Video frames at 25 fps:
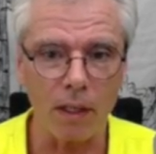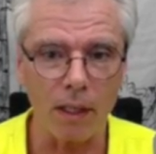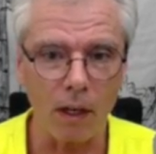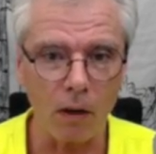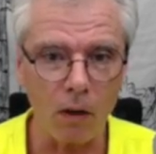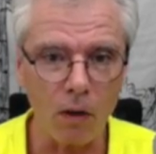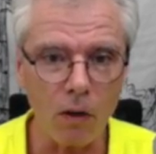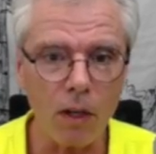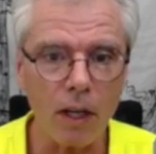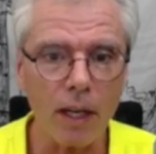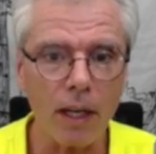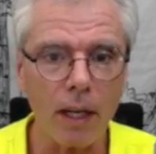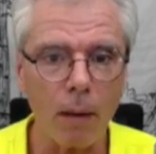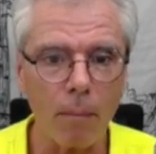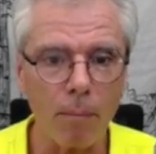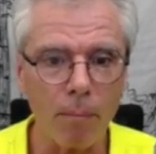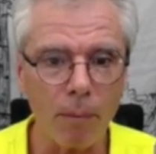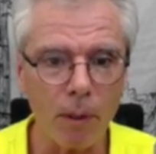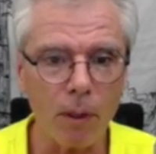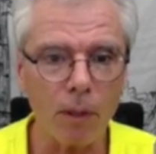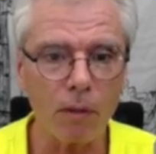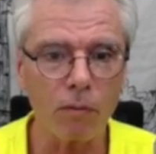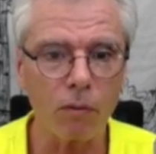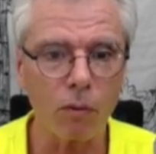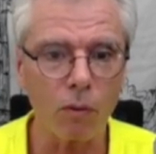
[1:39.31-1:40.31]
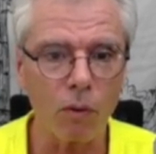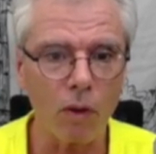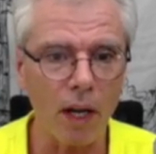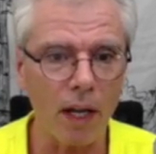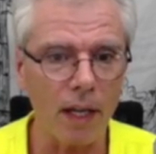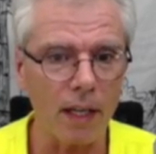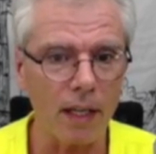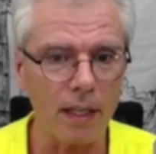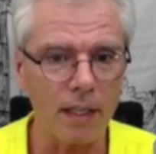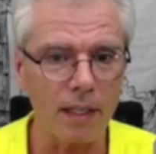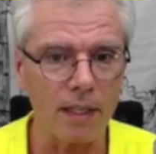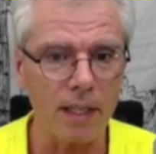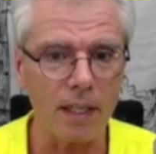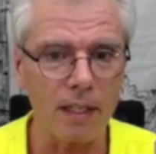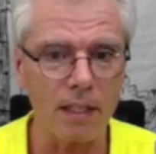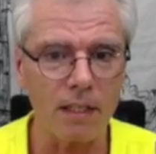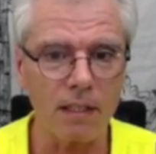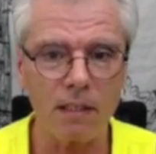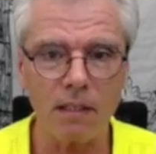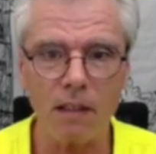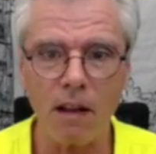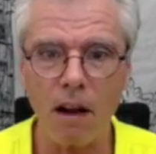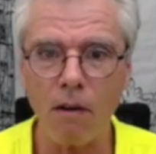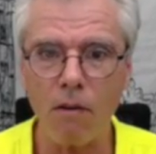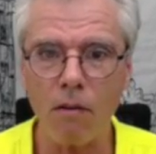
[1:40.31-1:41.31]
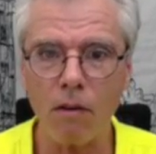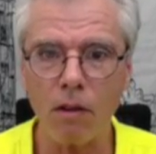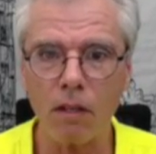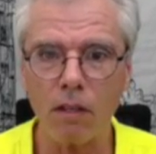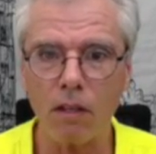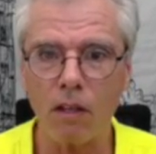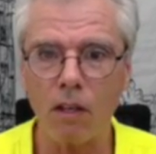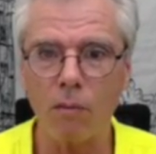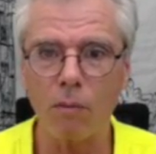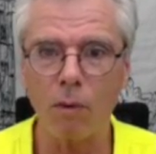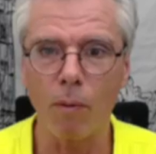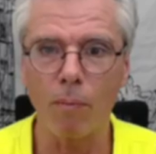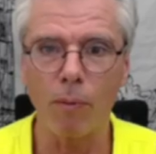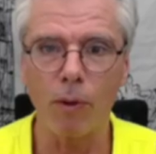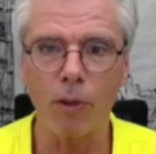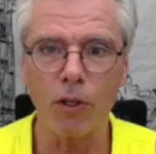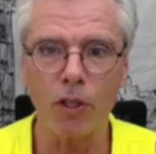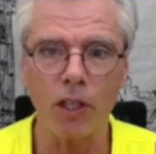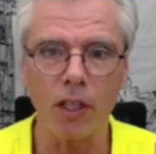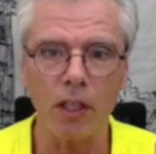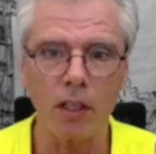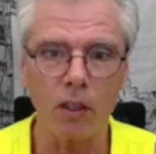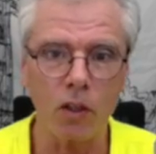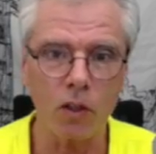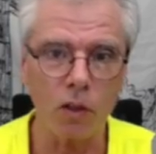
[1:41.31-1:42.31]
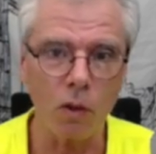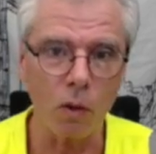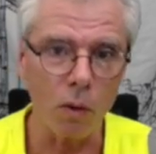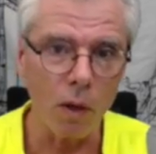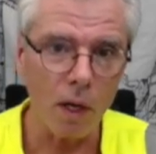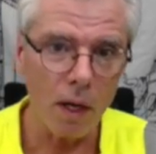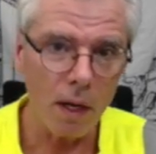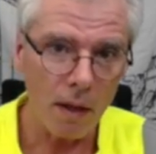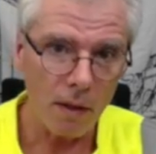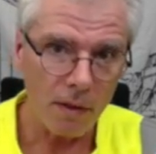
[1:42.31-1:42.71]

Now look how beautiful that is. There's no thermal bridging at all.